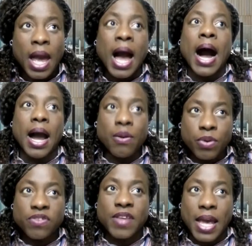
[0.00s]
I would
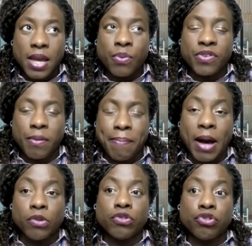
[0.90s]
say it was
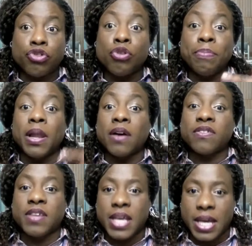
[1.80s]
about
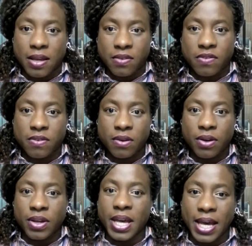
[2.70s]
2+ years.
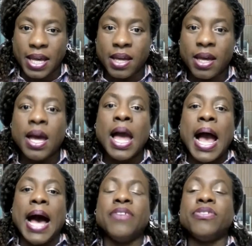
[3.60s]
Okay.
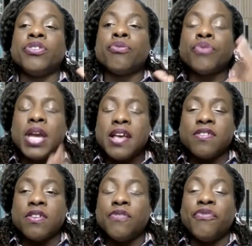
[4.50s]
And the
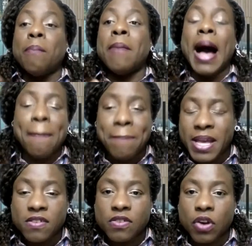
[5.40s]
reason for my
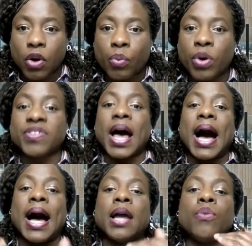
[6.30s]
being stuck was
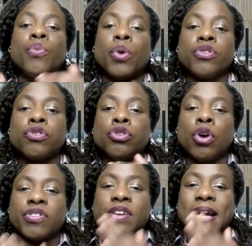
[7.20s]
I was
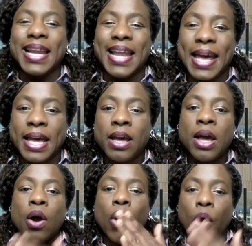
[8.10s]
not clear
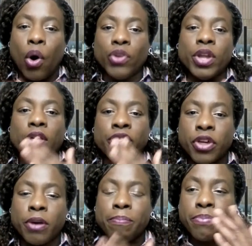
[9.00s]
on
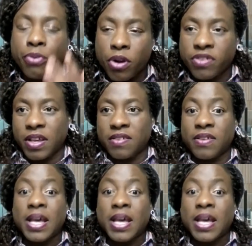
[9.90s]
the process,